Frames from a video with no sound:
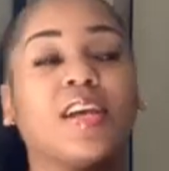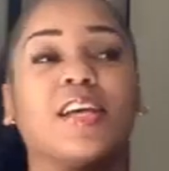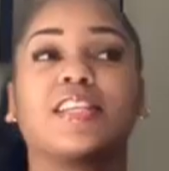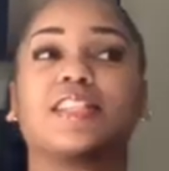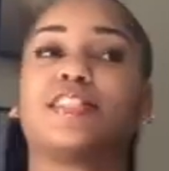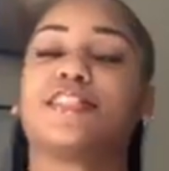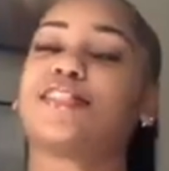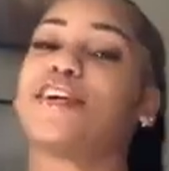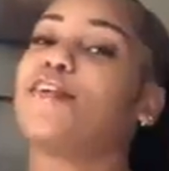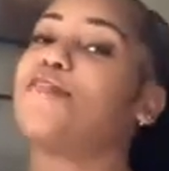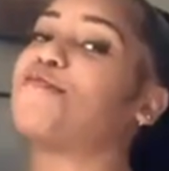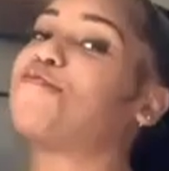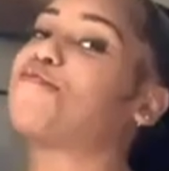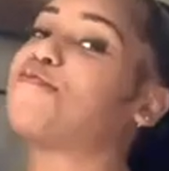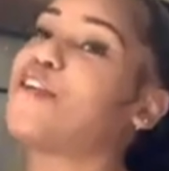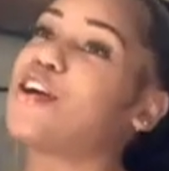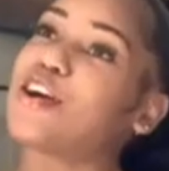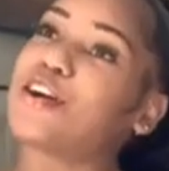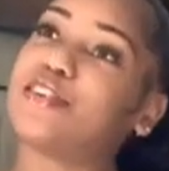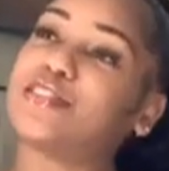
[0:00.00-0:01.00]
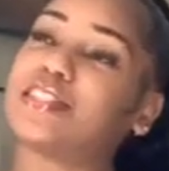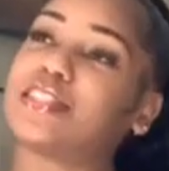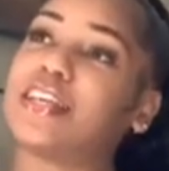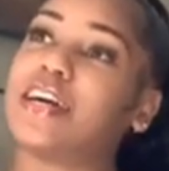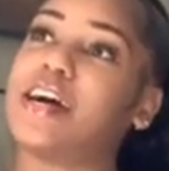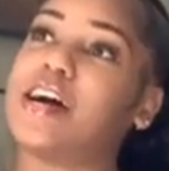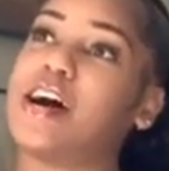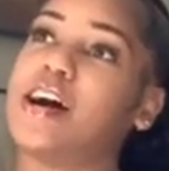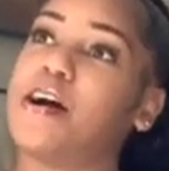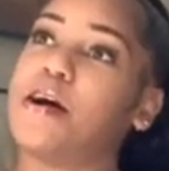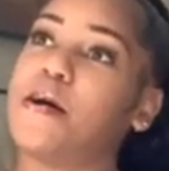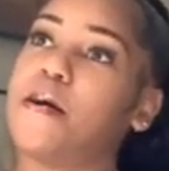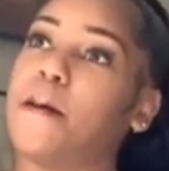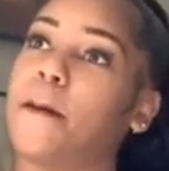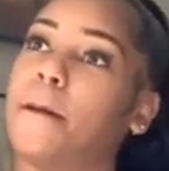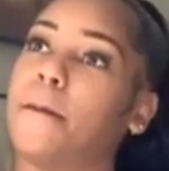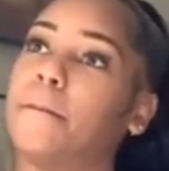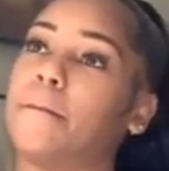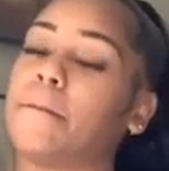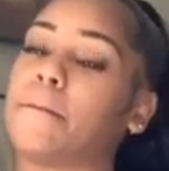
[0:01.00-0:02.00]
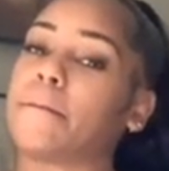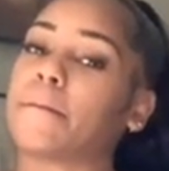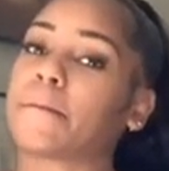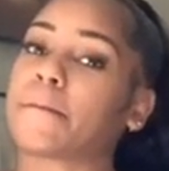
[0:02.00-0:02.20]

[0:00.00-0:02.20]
So first, um,